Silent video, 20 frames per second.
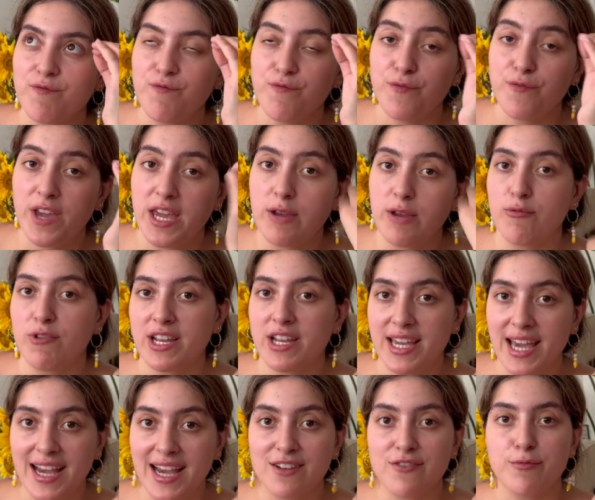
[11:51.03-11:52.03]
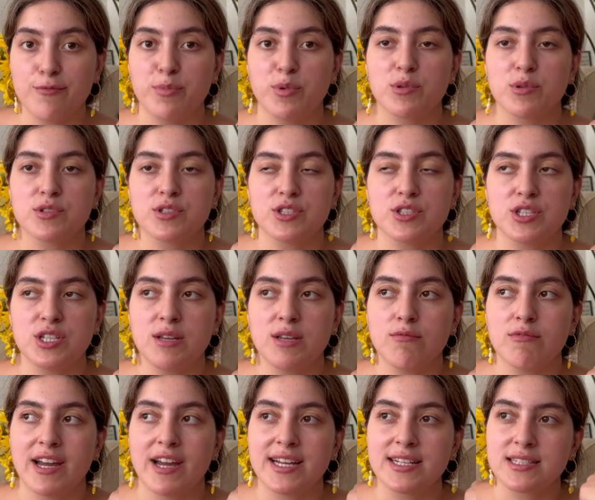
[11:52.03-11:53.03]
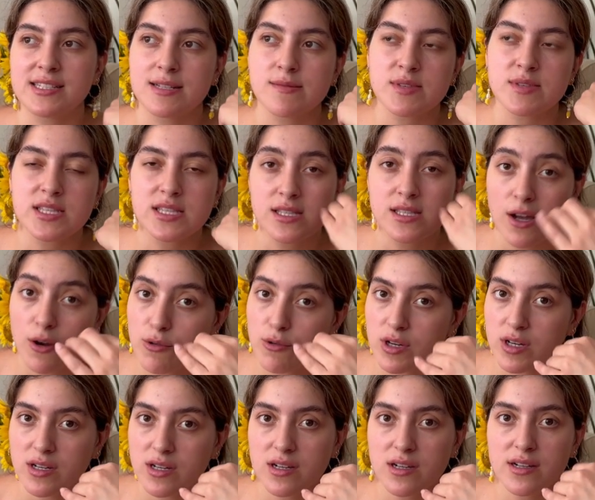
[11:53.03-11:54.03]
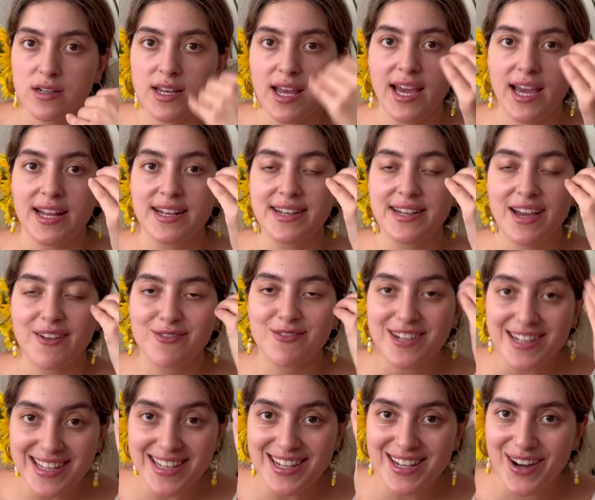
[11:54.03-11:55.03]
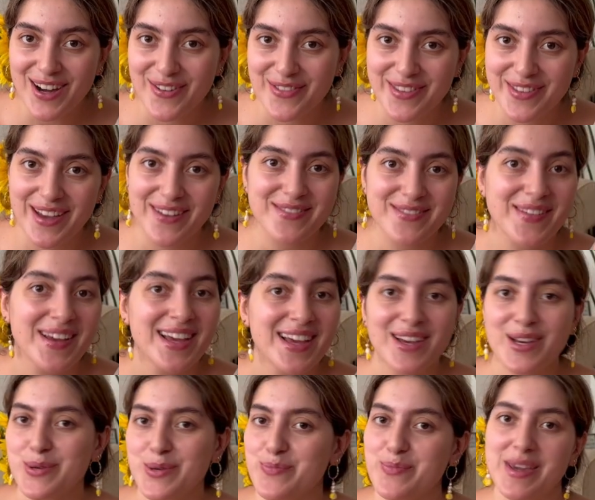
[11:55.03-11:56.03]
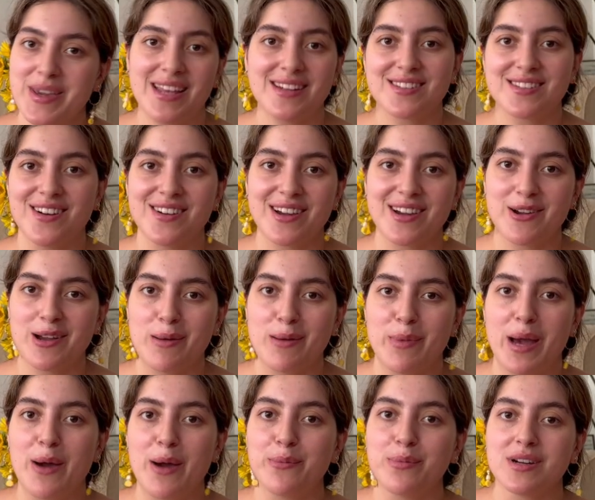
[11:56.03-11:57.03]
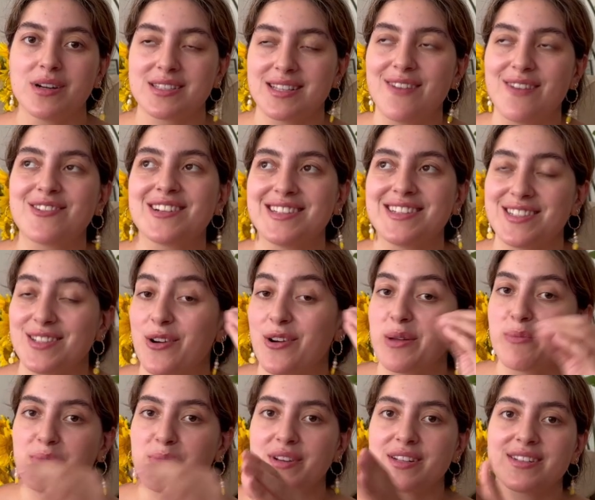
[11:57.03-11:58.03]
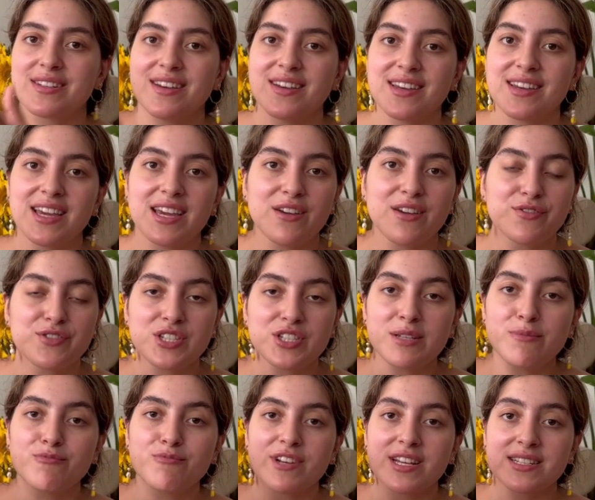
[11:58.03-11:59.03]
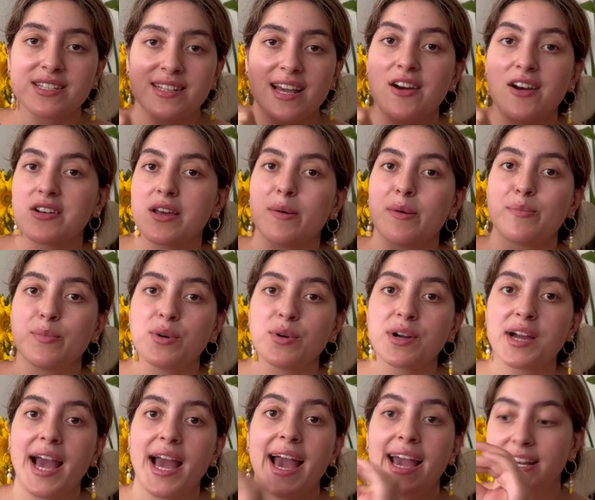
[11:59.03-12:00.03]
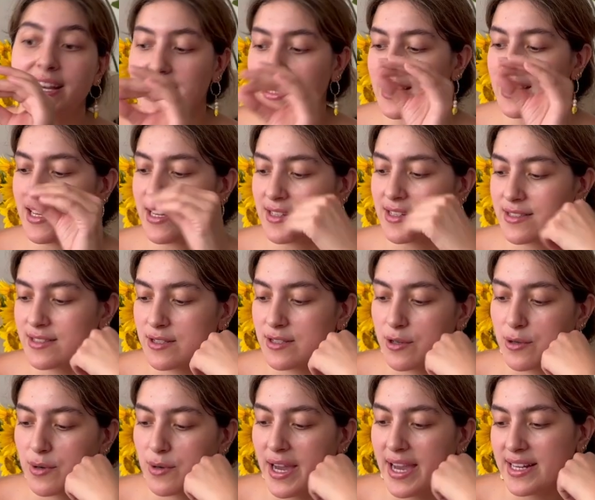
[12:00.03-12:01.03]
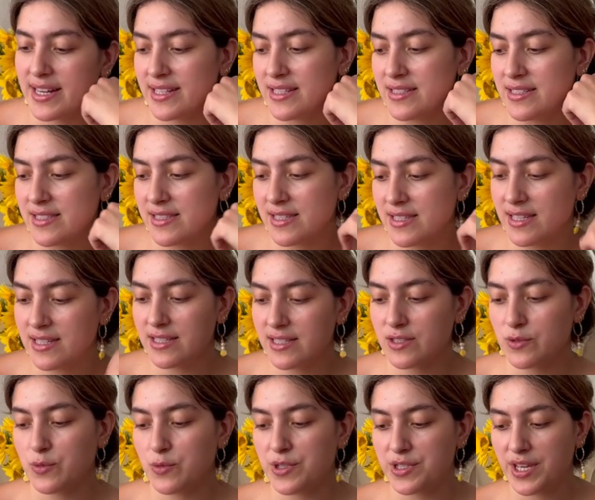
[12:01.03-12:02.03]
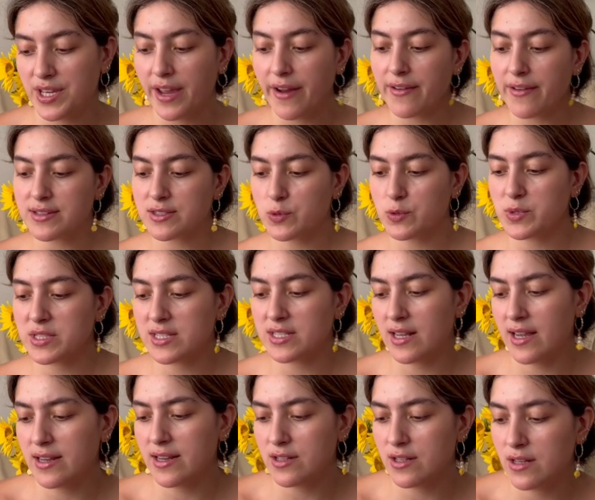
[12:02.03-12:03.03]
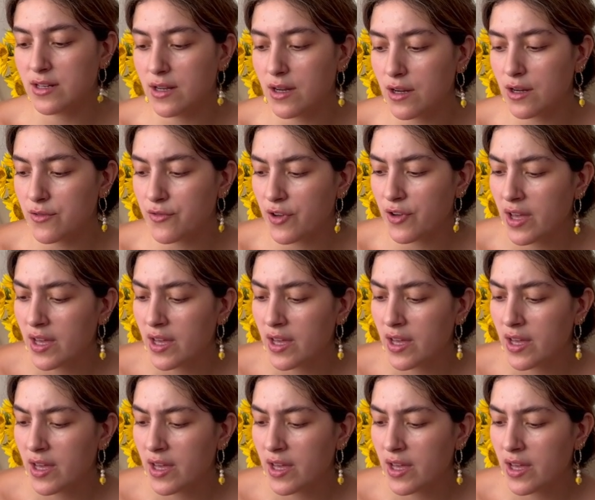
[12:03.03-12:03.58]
favorite kind of books. She writes them so good and I really love them. Me talking about books, I'm really sorry, but if she brings out a book, I need it. So I didn't see this one here in Switzerland, Love